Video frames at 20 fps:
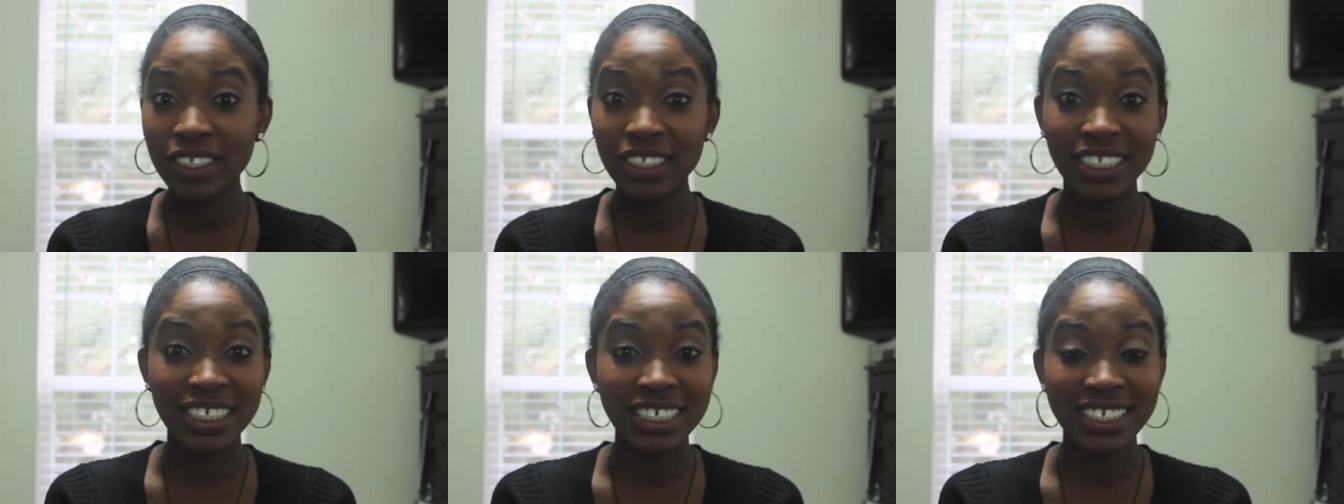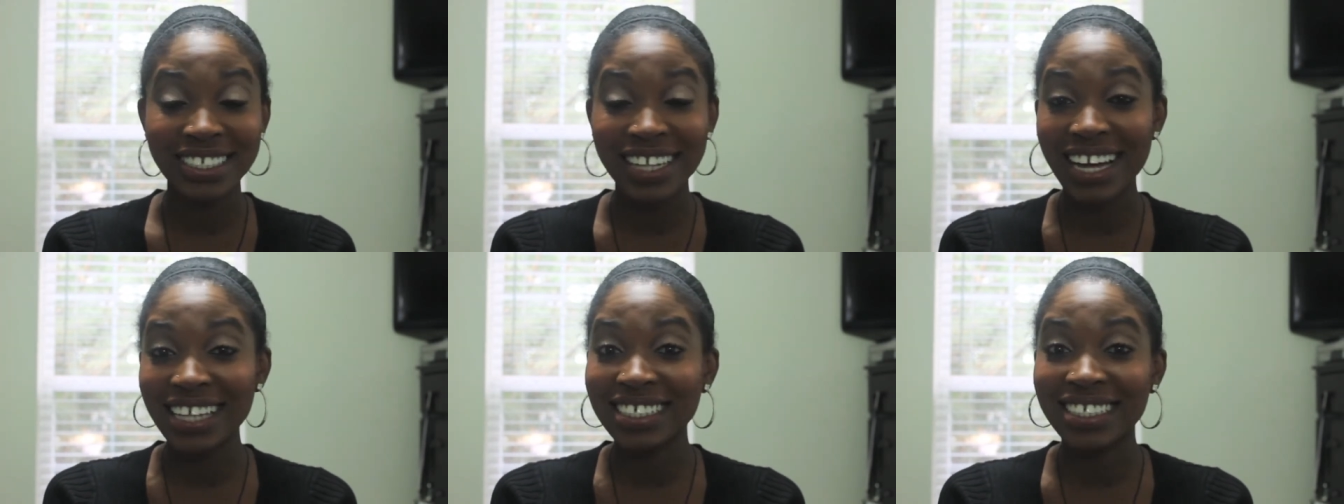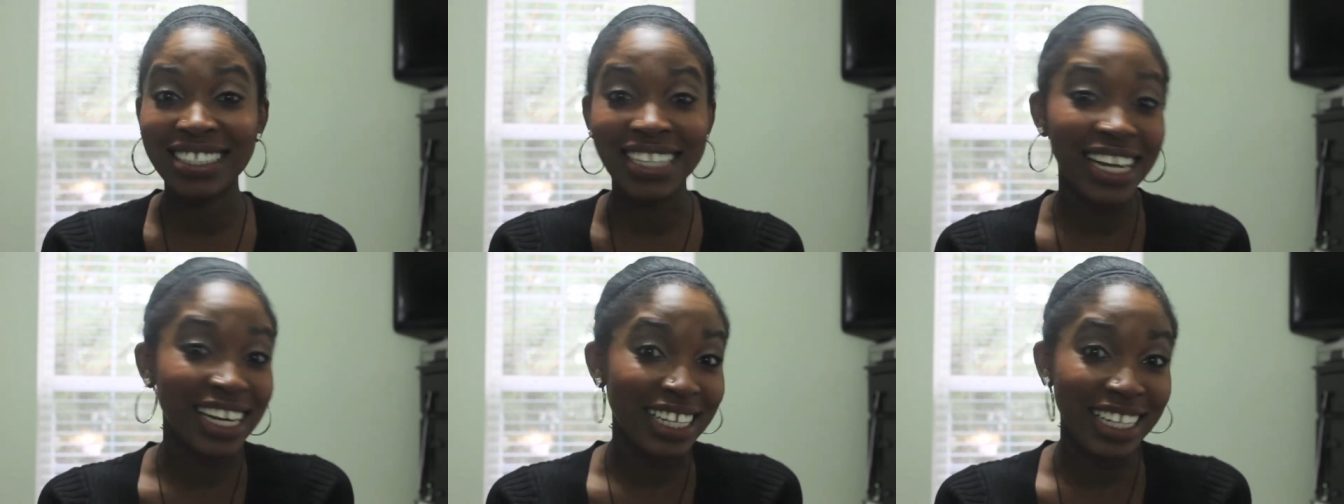she's not
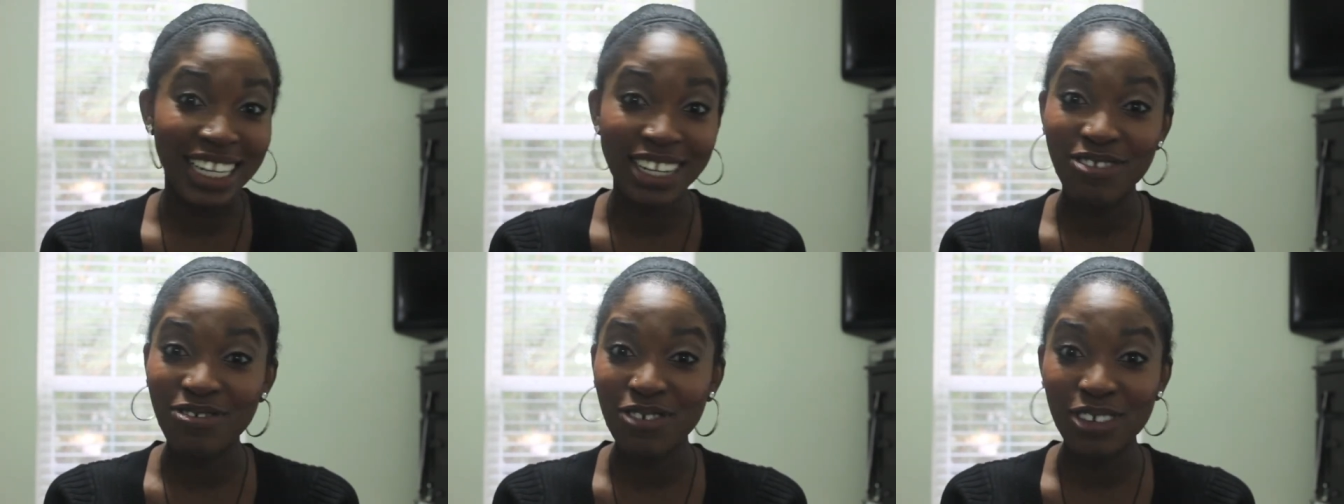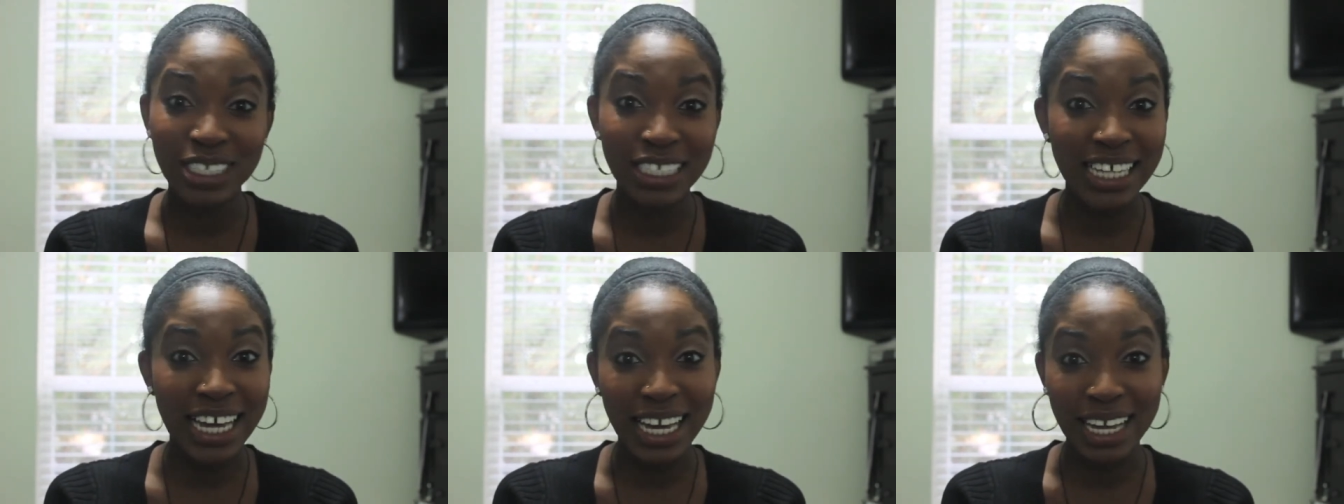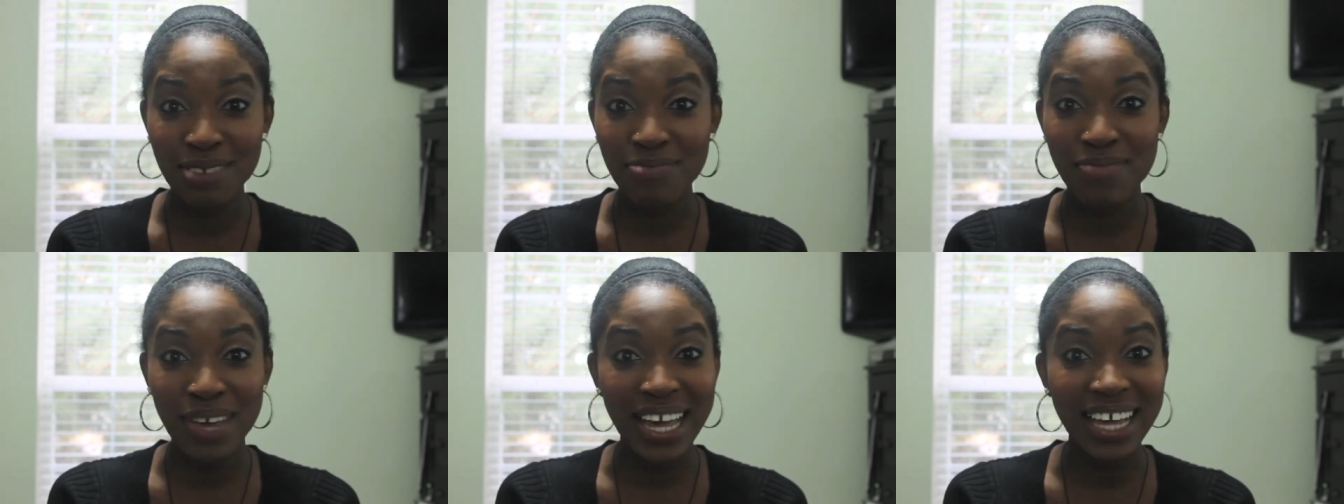settling for
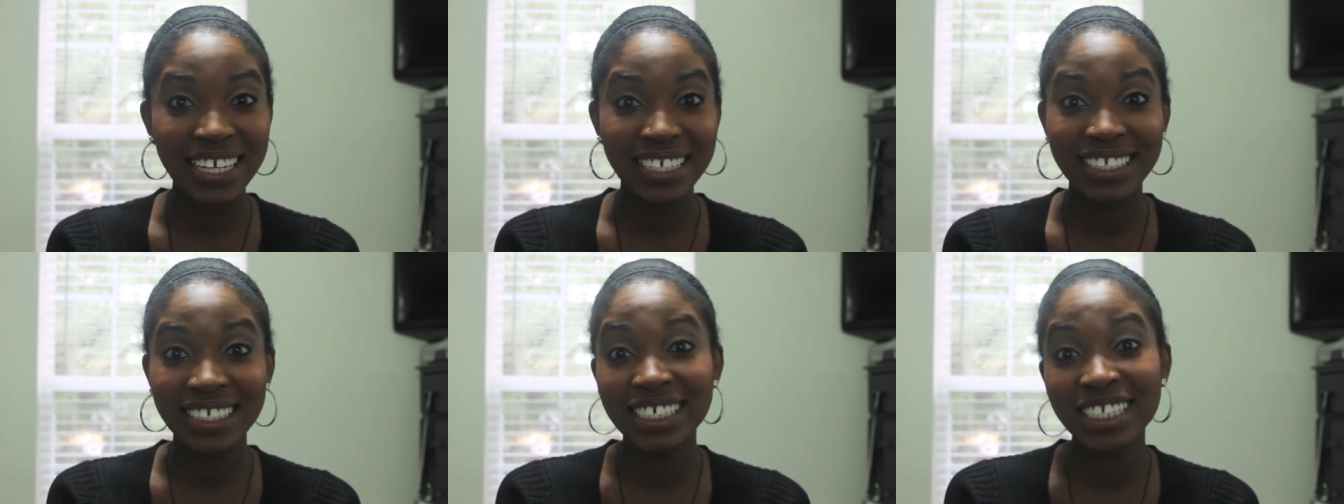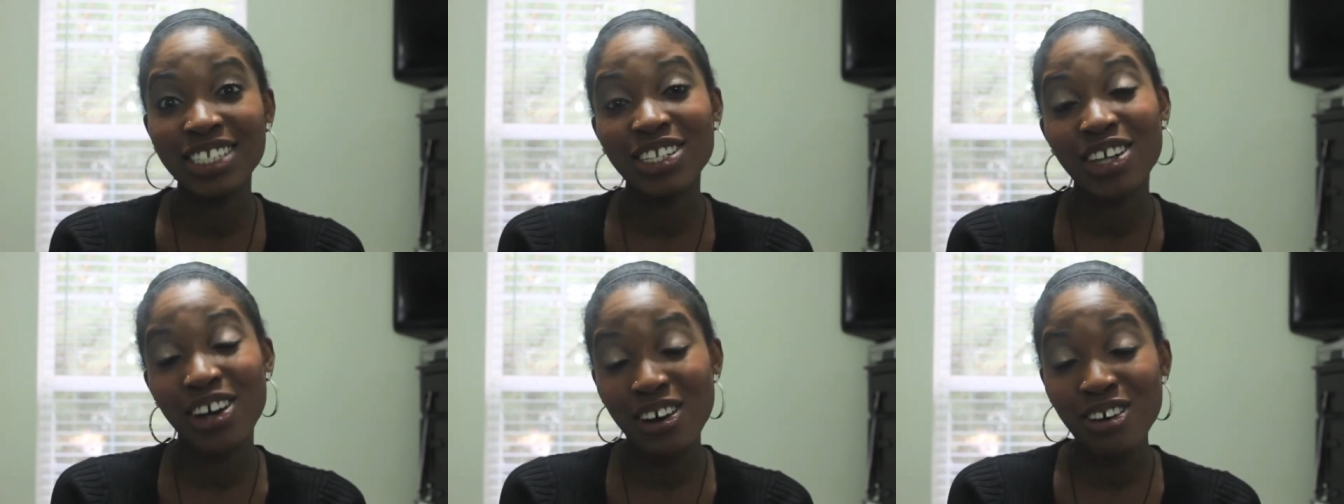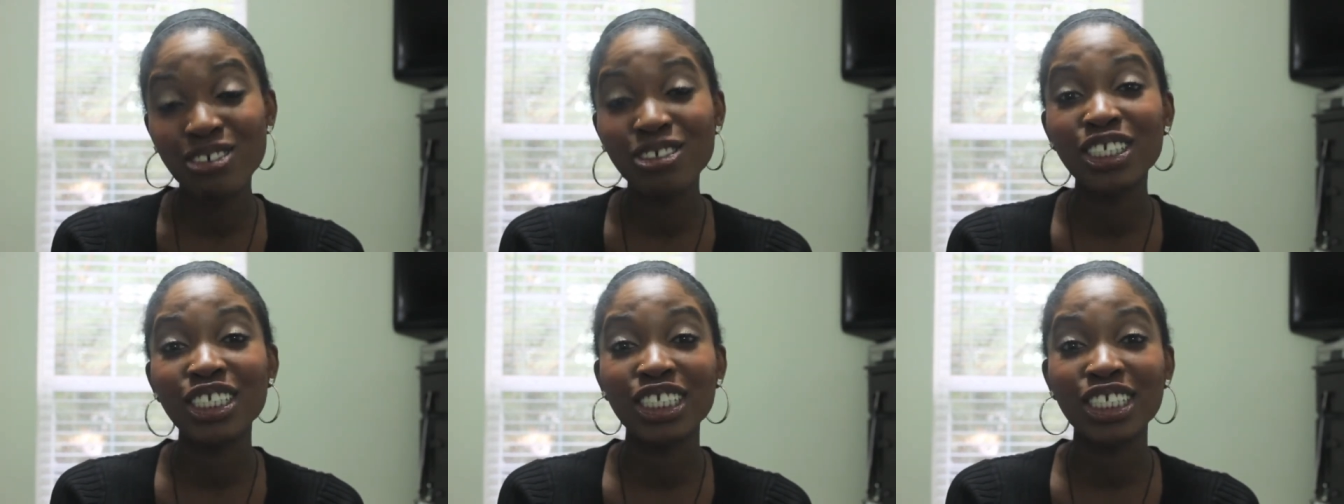second best. She
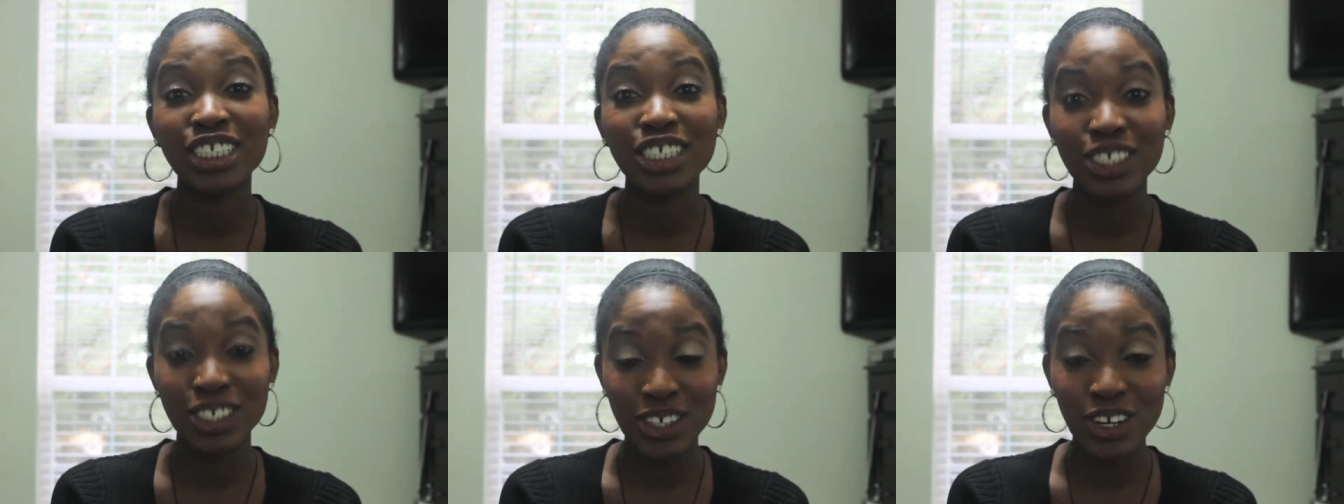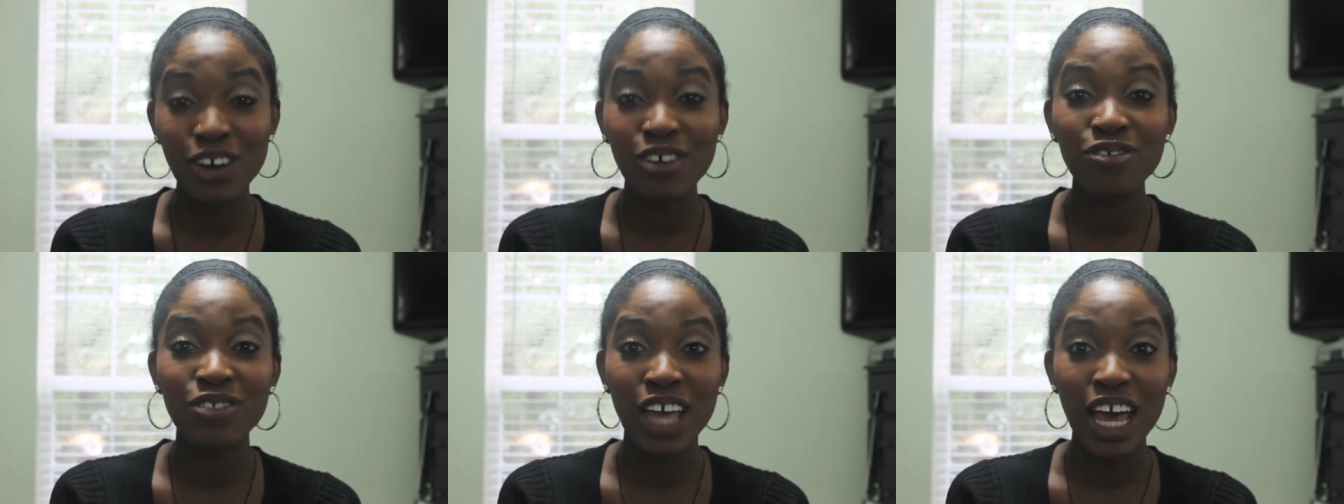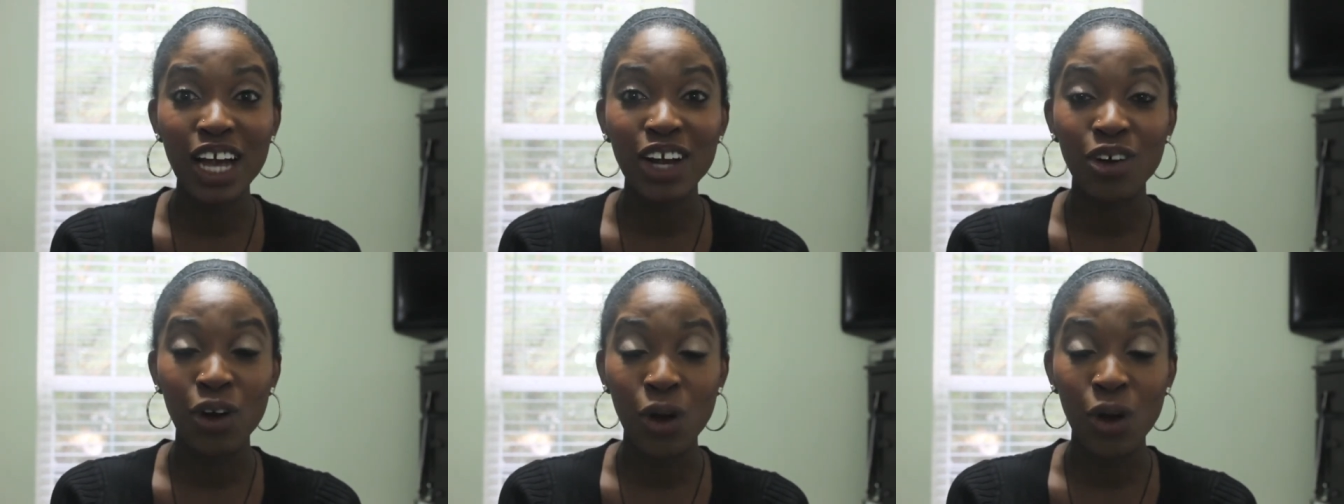knows she deserved that